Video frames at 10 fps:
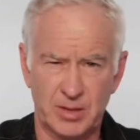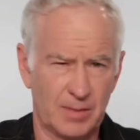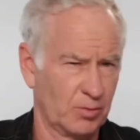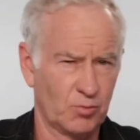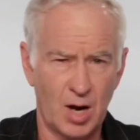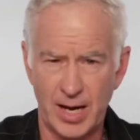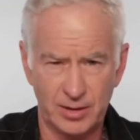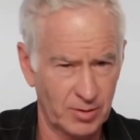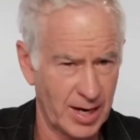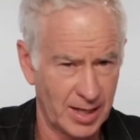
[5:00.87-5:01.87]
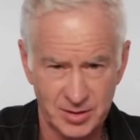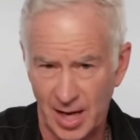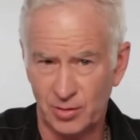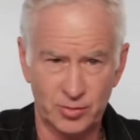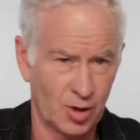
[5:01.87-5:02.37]
type of ryegrass.
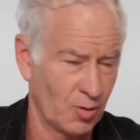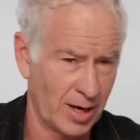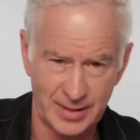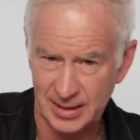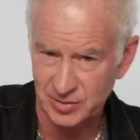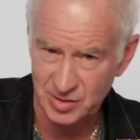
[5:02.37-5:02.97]
I don't know why that's